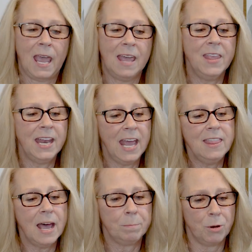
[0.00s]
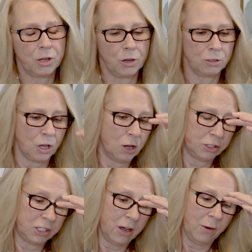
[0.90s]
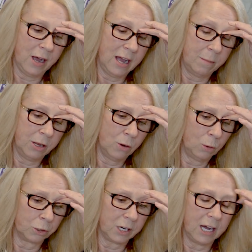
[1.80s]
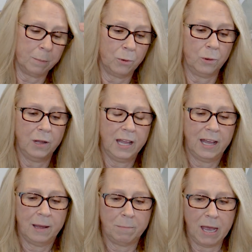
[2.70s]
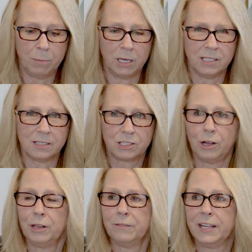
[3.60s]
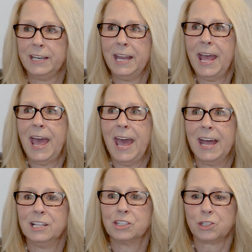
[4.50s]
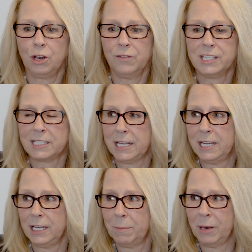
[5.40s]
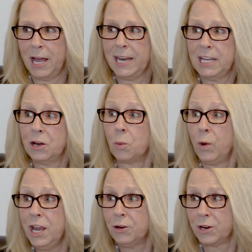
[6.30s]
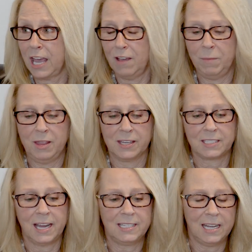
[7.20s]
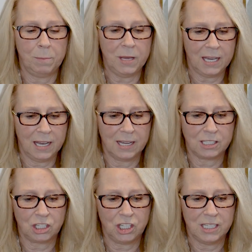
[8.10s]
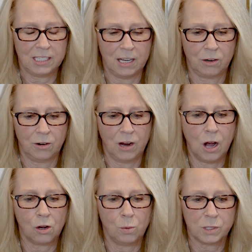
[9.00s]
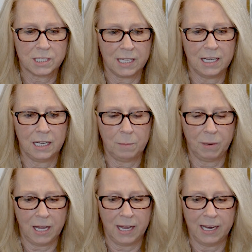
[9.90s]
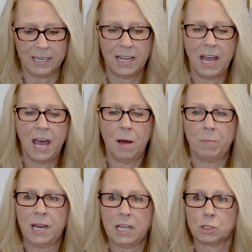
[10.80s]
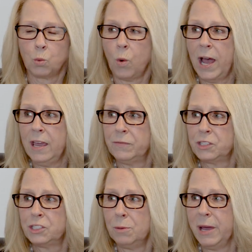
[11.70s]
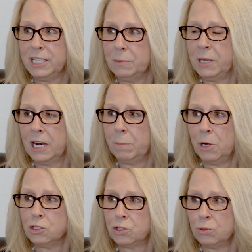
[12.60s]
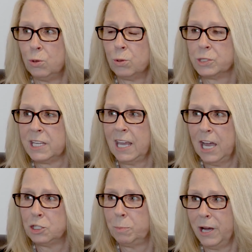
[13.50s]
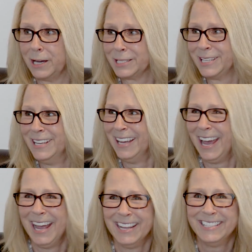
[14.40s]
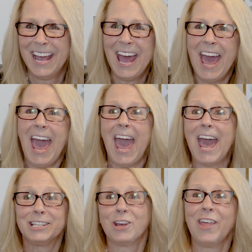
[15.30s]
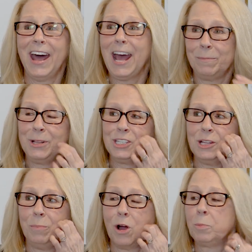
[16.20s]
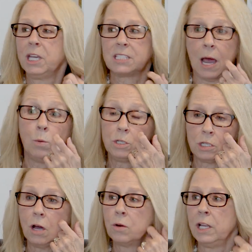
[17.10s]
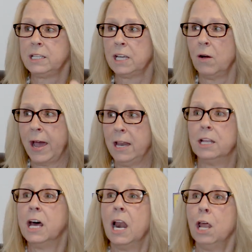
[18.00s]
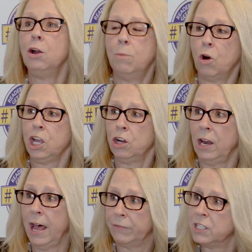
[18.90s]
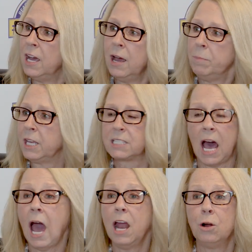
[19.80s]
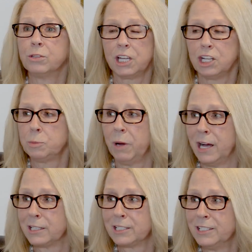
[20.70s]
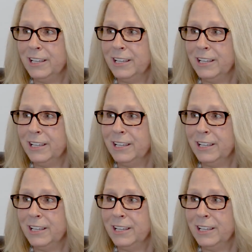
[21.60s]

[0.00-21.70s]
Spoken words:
And then in that book, there's also an older couple, Mabel and Sullivan. And Sullivan's legally blind. And a reader gave me this idea because she said her uncle was legally blind, but his wife still makes him get up on stools and catch bugs. And so that happens in the book because I would totally tell Alan, a little more to your left, because I don't touch bugs.